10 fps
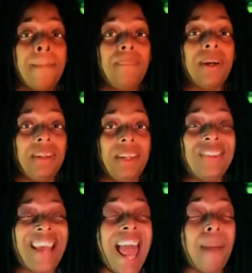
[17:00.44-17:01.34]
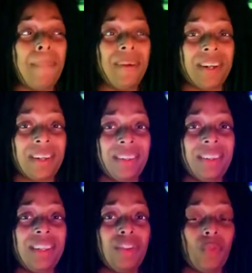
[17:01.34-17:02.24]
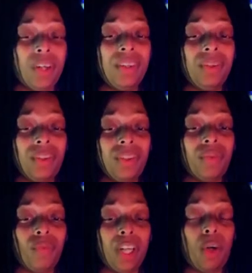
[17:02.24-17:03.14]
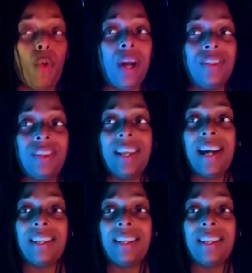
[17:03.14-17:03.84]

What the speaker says: but it's epic. It's one of those requests that,